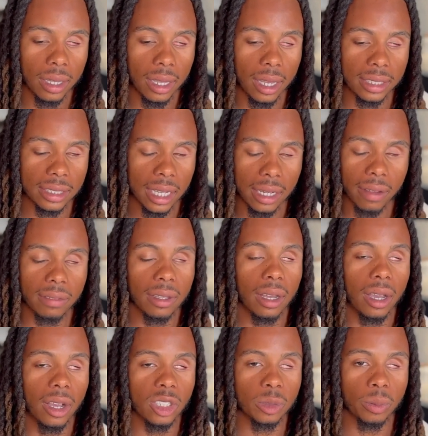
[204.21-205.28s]
As I left the
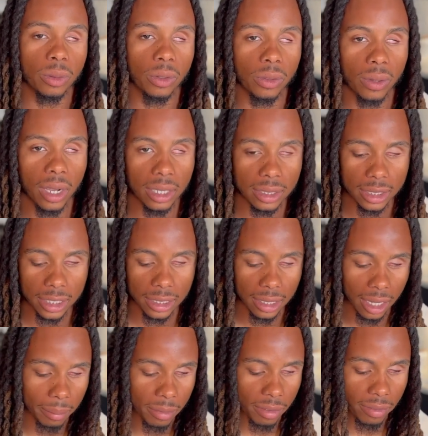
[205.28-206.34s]
hospital, I seen like
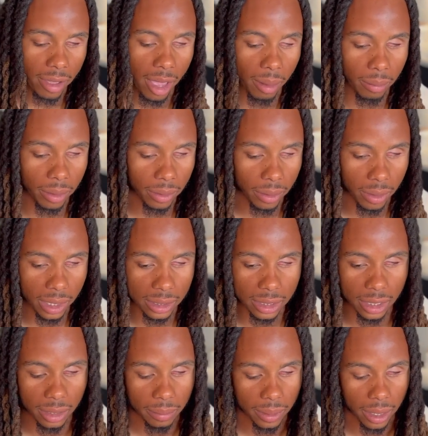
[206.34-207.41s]
my family, I
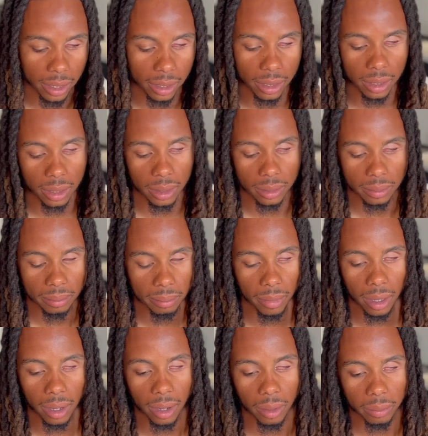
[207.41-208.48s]
seen like
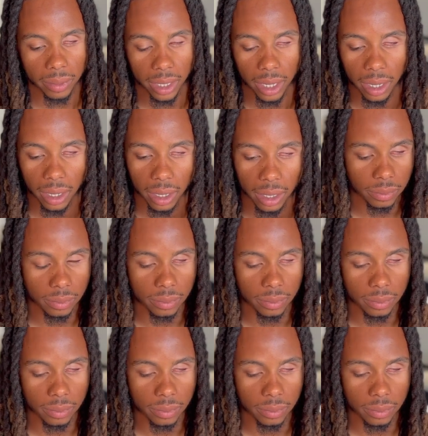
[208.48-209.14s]
mom, dad,